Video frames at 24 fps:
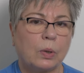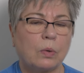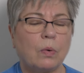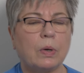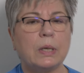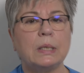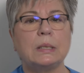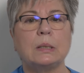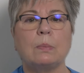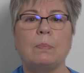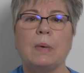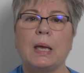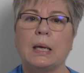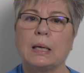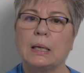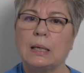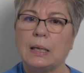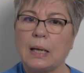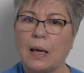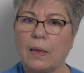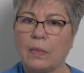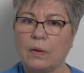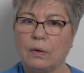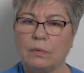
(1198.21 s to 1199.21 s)
going to make
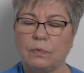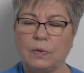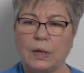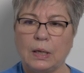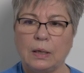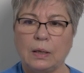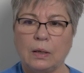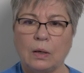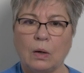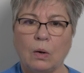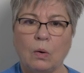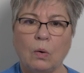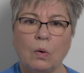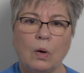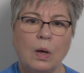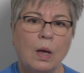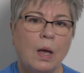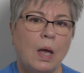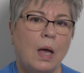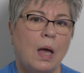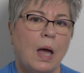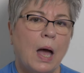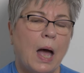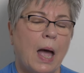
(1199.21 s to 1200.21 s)
another video.
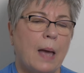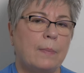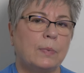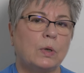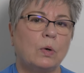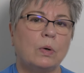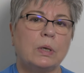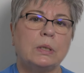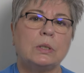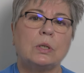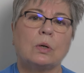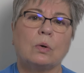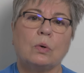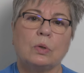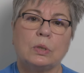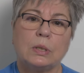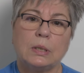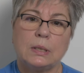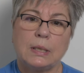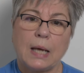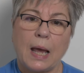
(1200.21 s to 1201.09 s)
I'm going to go to